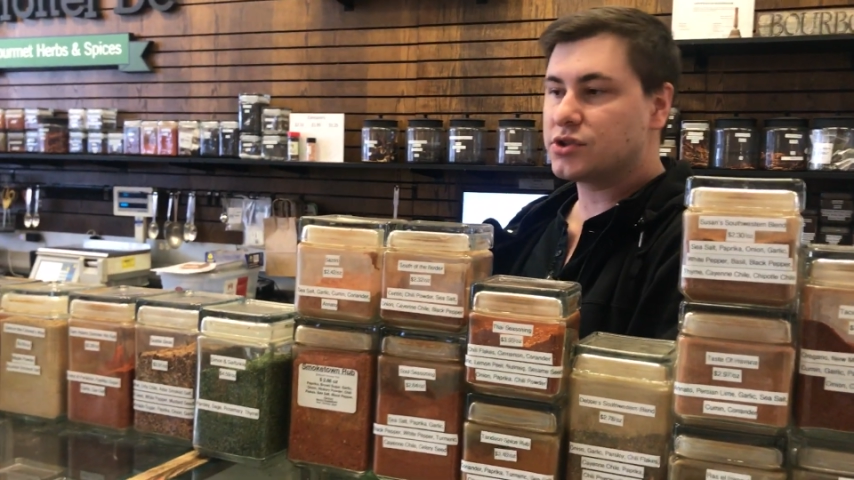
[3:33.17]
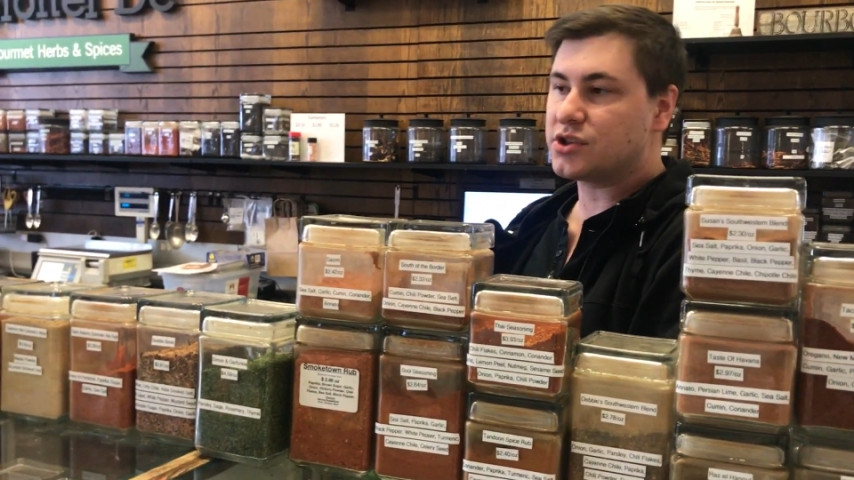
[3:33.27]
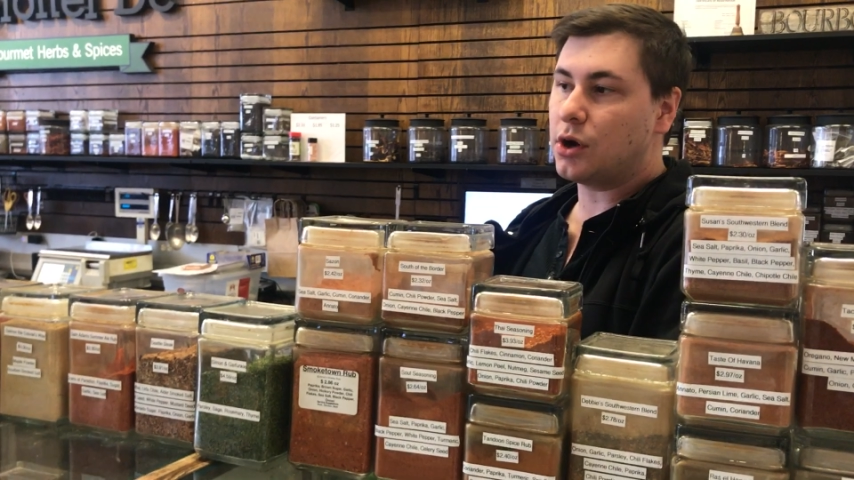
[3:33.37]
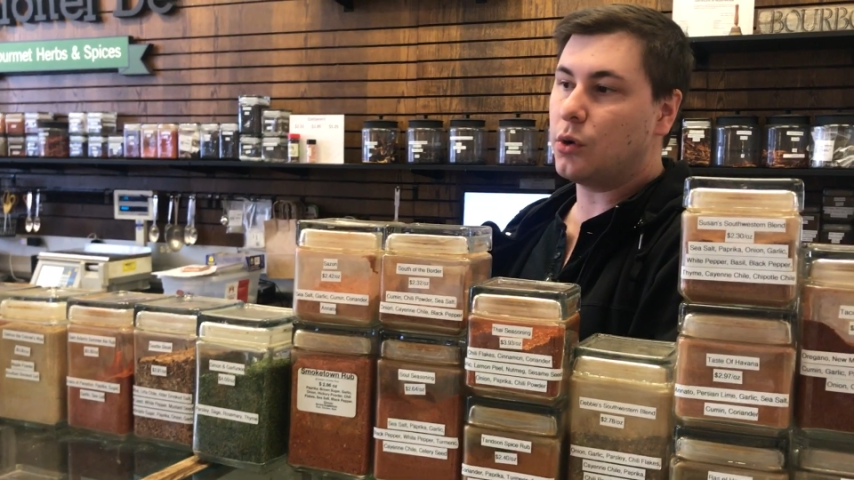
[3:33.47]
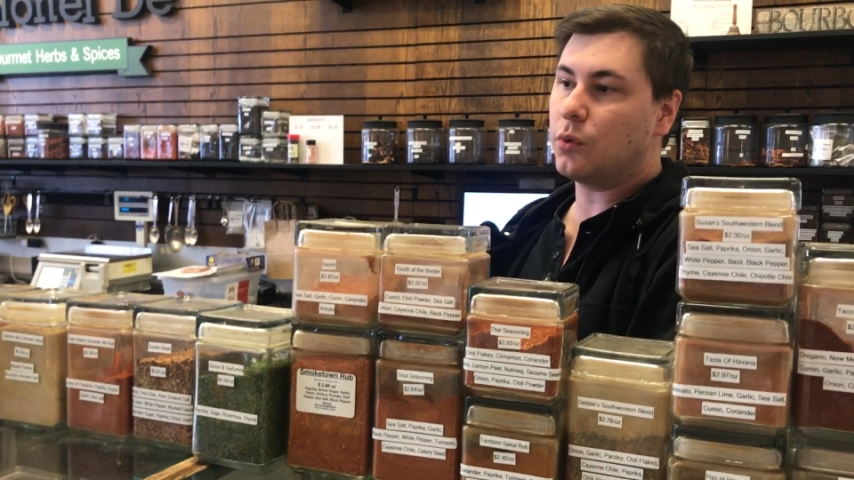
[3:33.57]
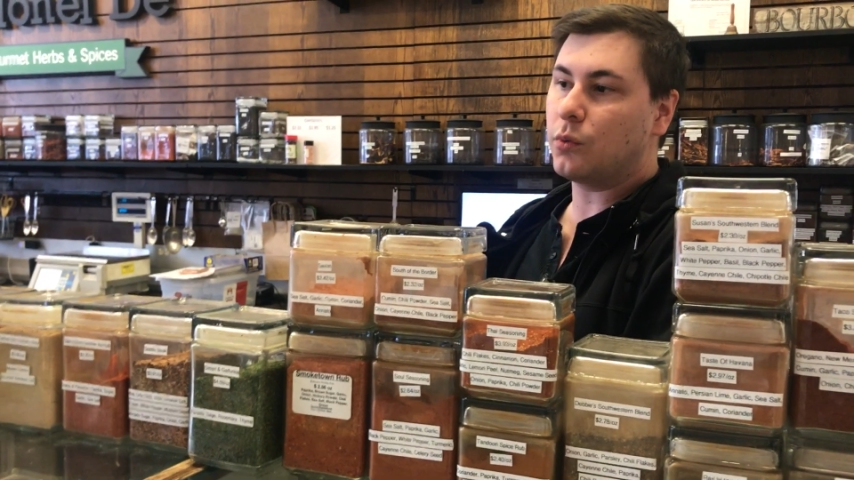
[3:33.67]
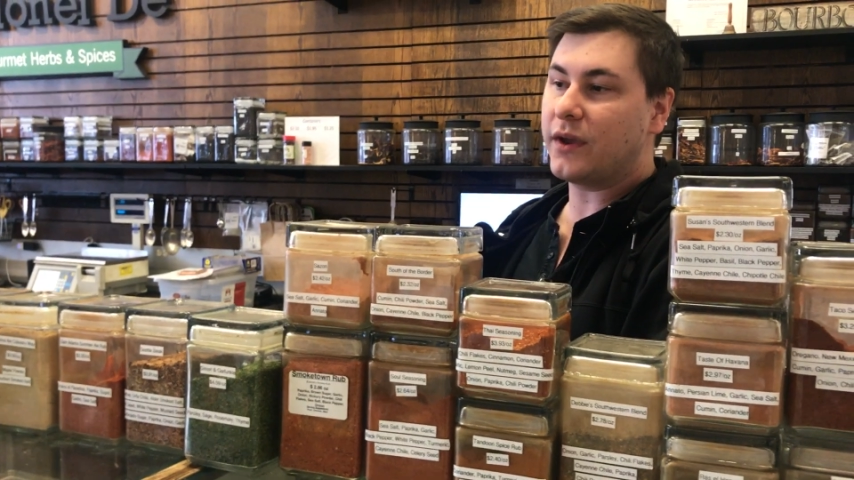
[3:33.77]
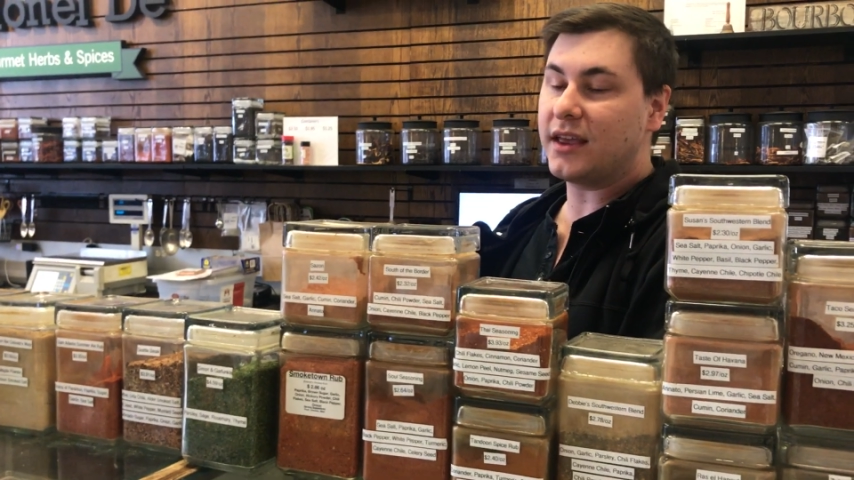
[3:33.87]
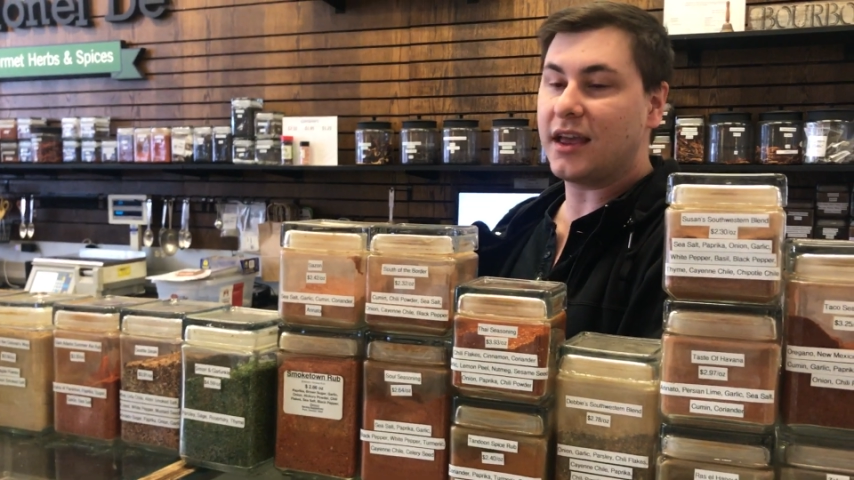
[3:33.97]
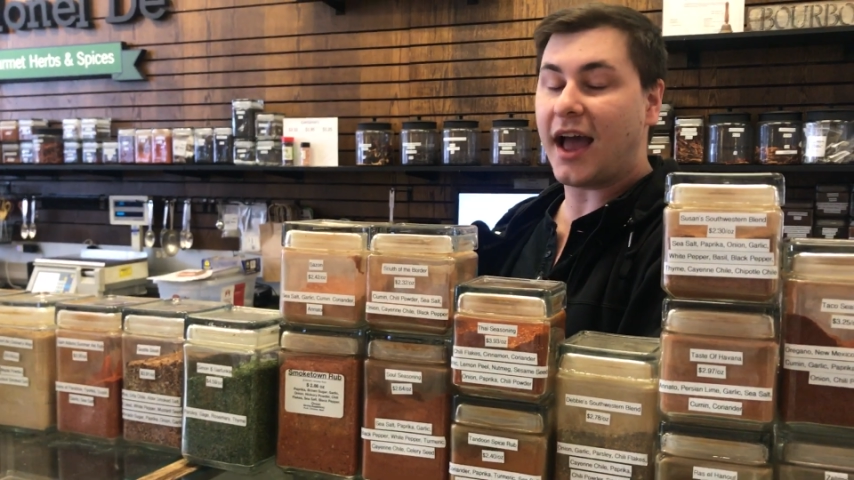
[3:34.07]
So
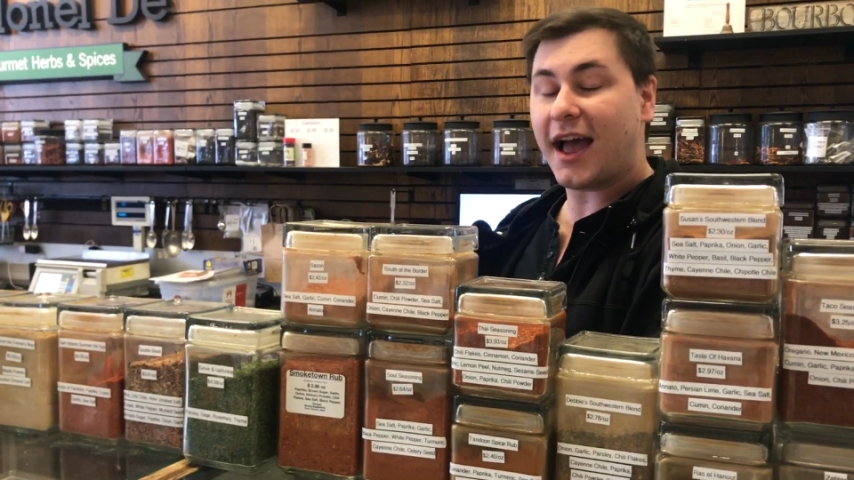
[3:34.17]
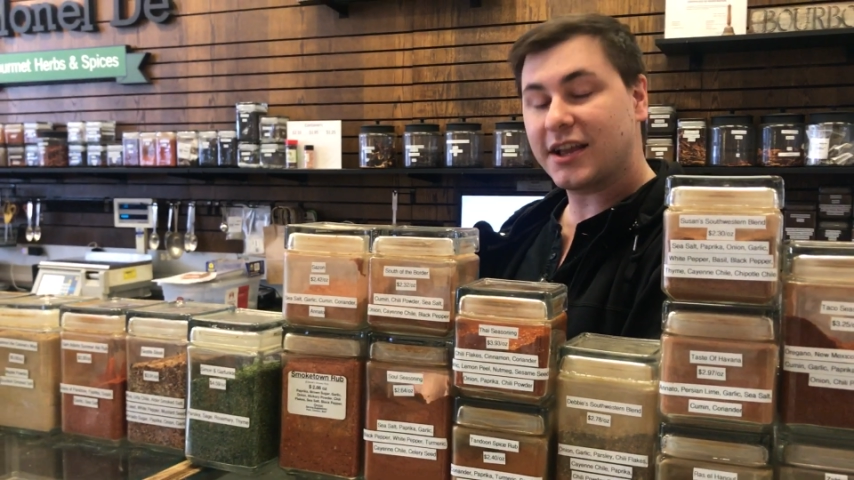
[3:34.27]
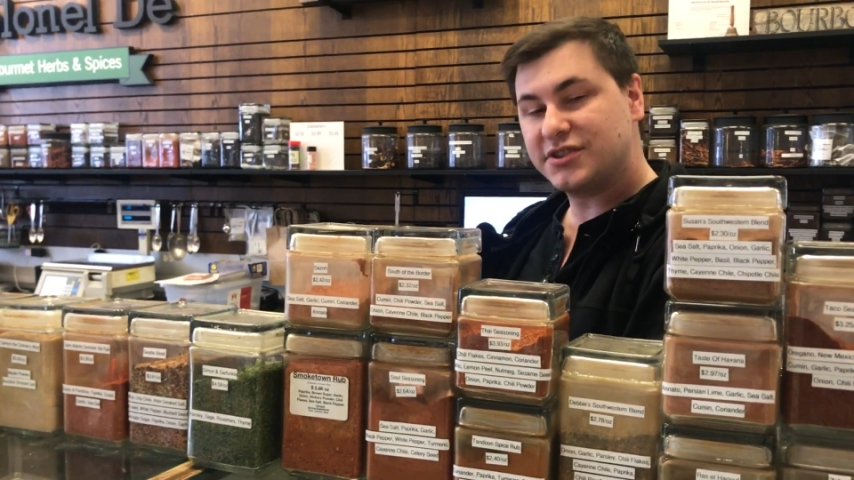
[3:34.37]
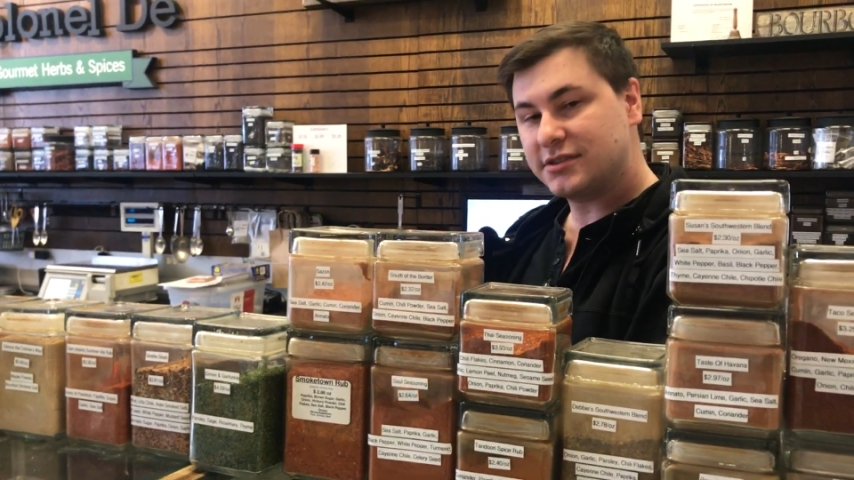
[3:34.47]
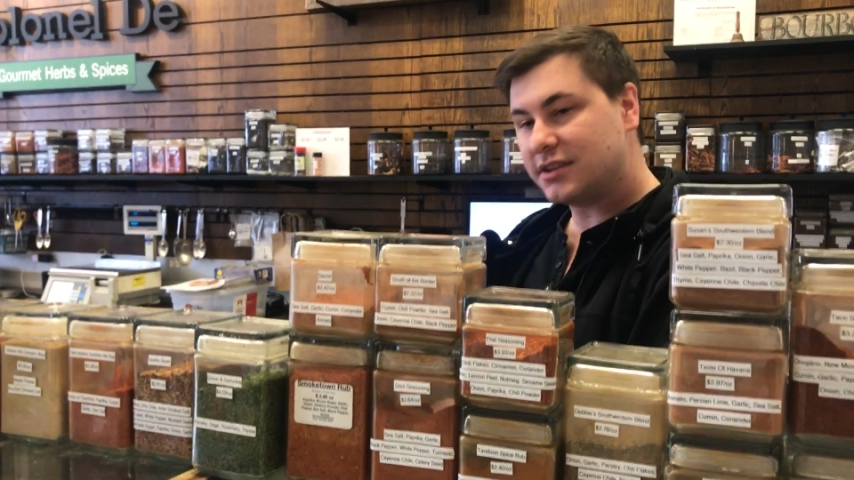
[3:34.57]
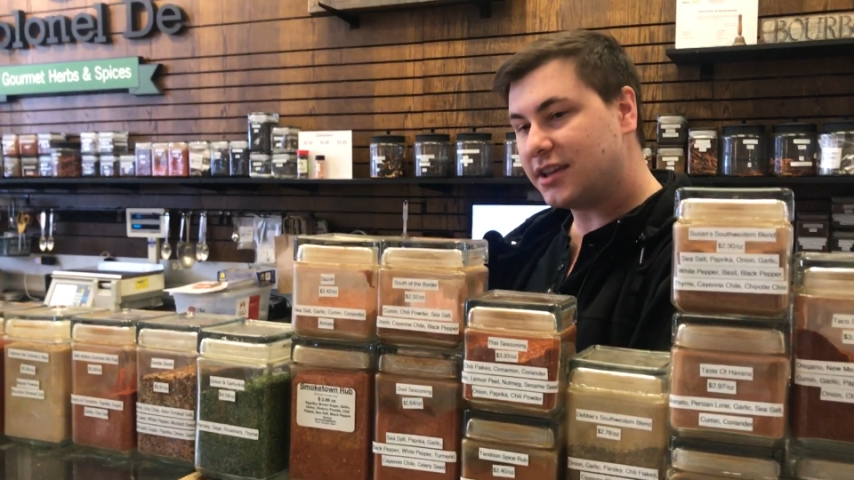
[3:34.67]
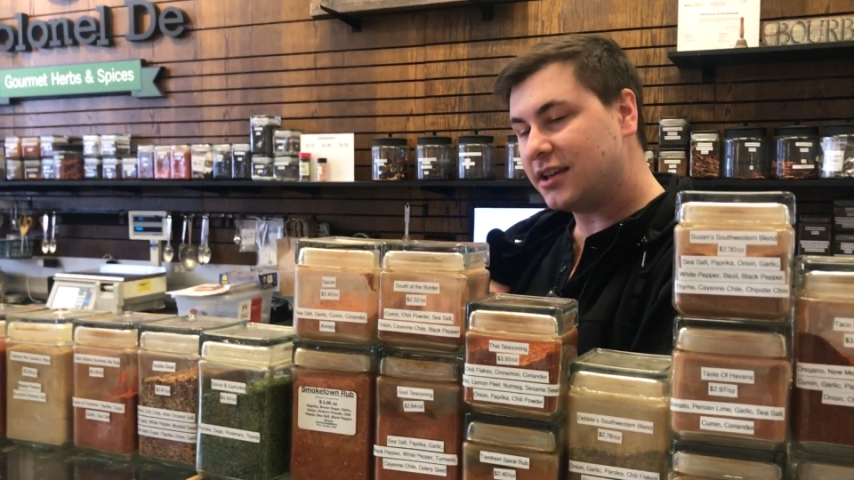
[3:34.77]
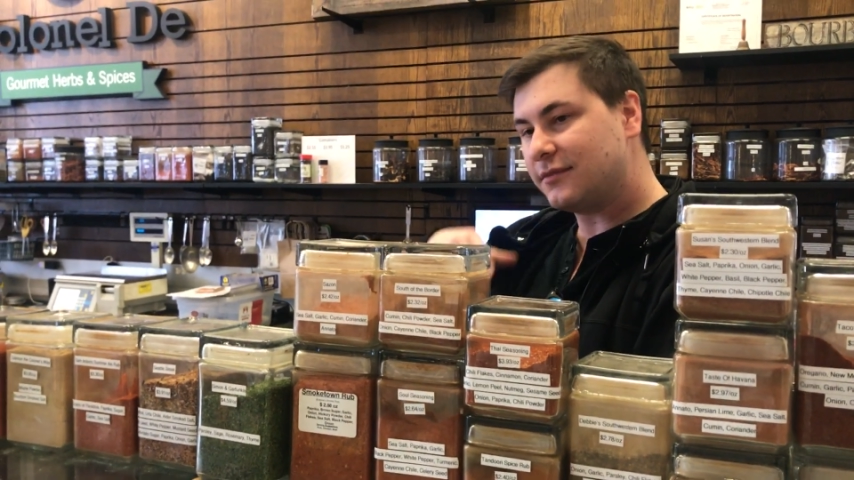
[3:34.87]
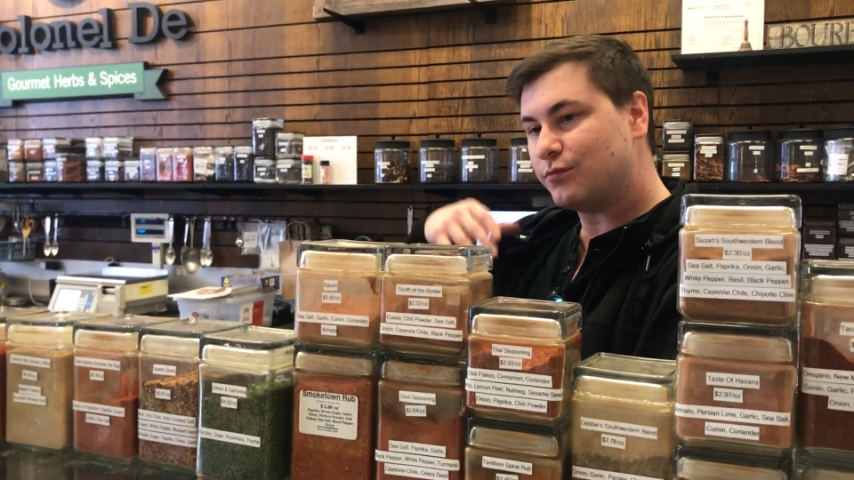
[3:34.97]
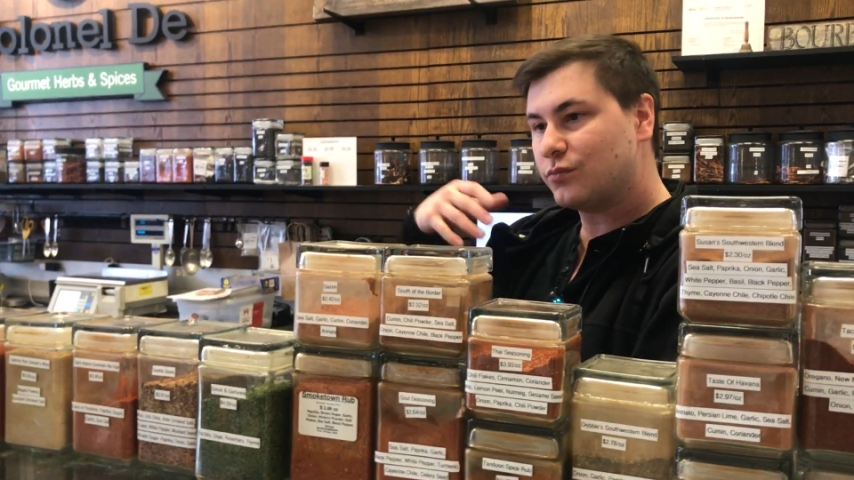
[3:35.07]
we actually